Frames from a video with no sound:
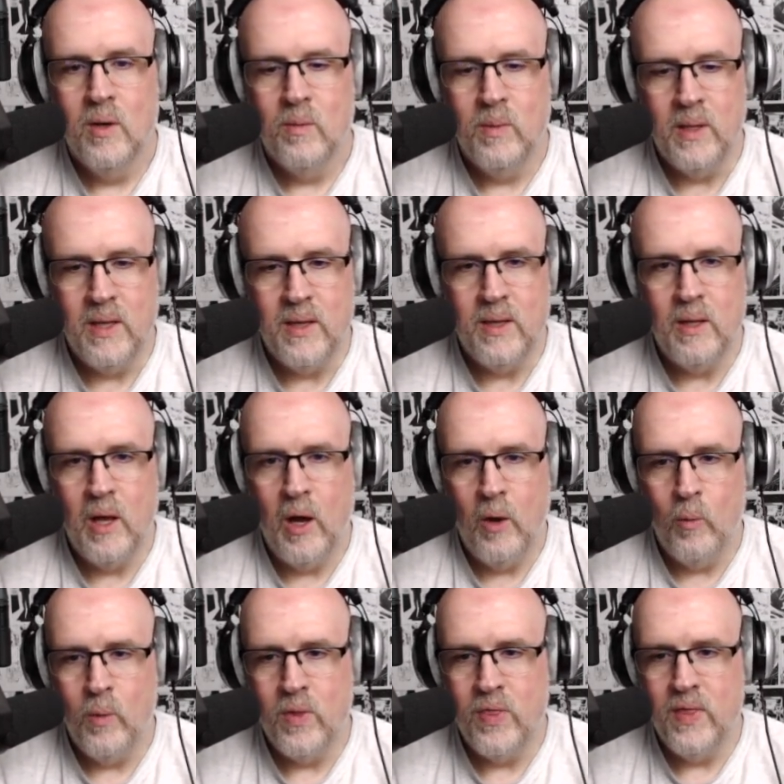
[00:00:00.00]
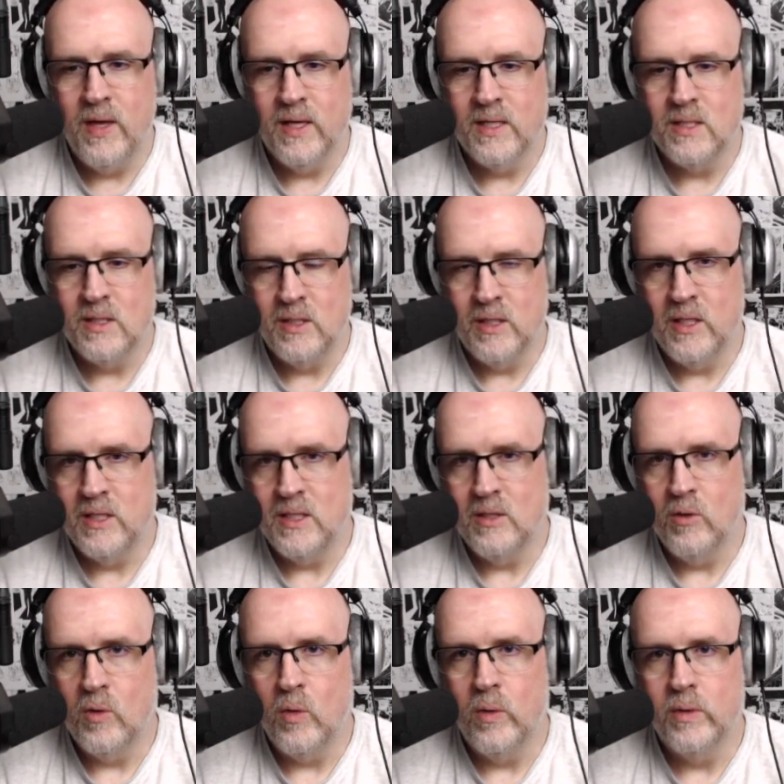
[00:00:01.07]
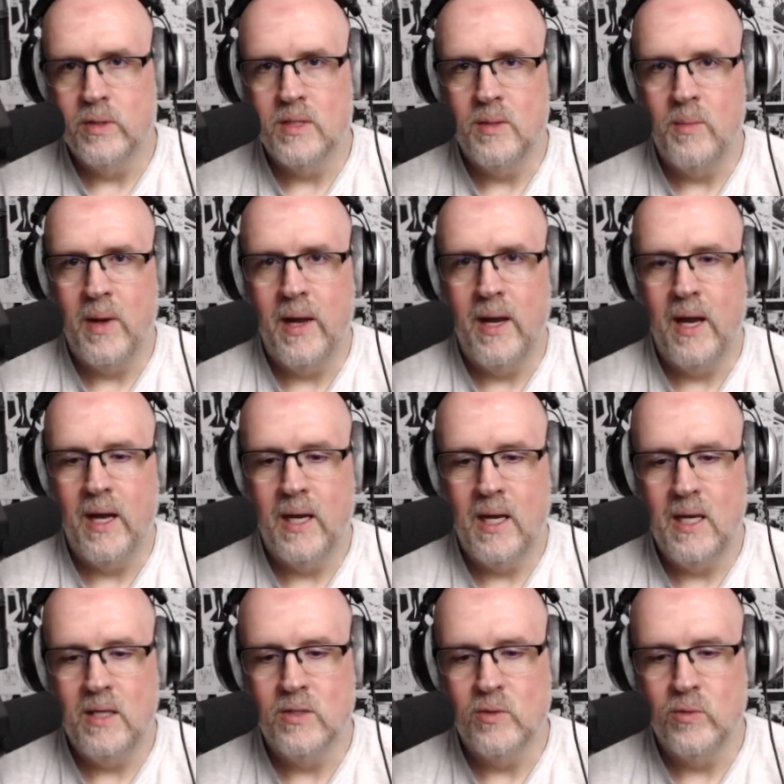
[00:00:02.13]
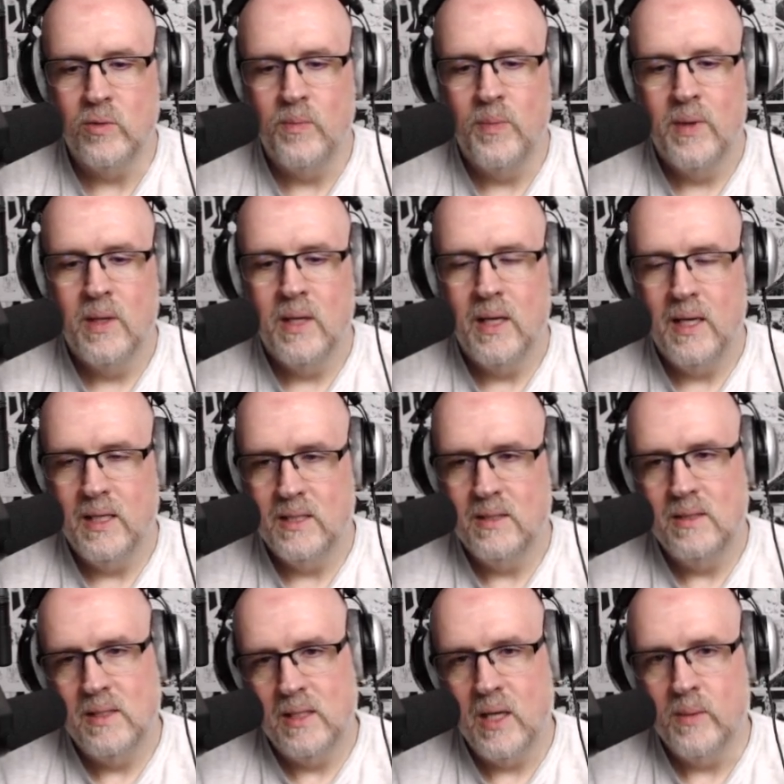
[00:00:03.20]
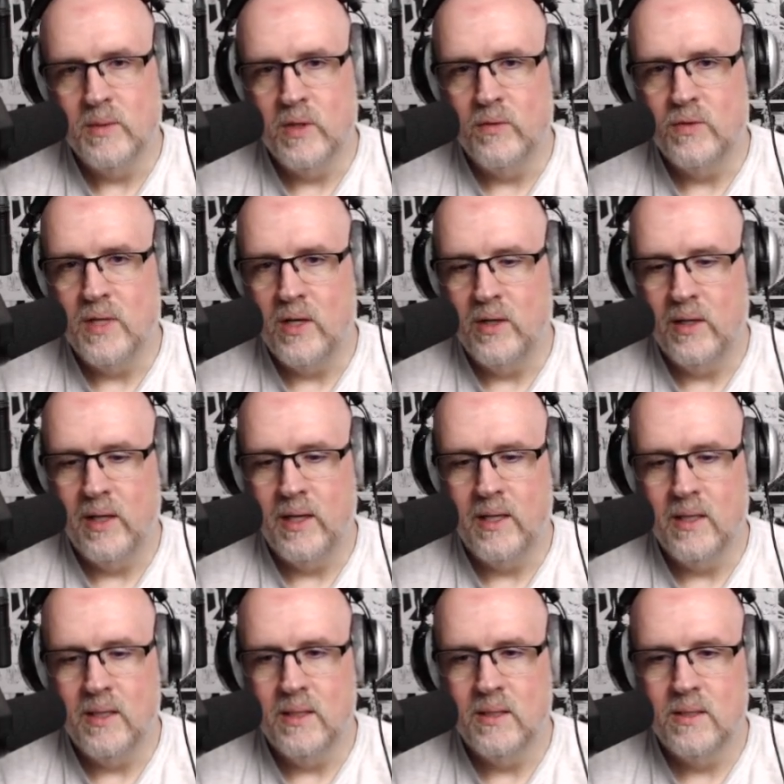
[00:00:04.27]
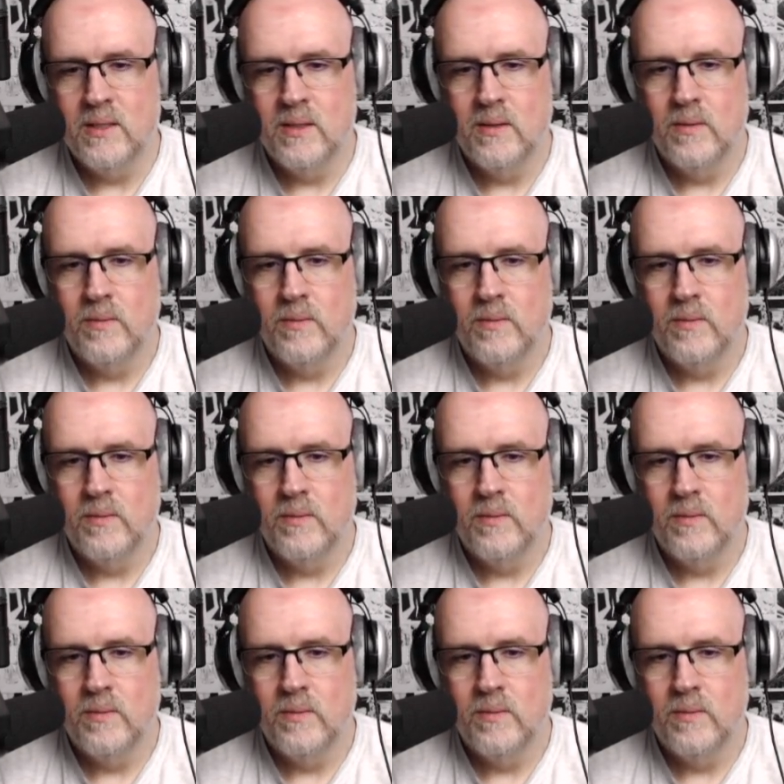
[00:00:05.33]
But with this and the single coils in my Kiesel, it comes off sounding like this.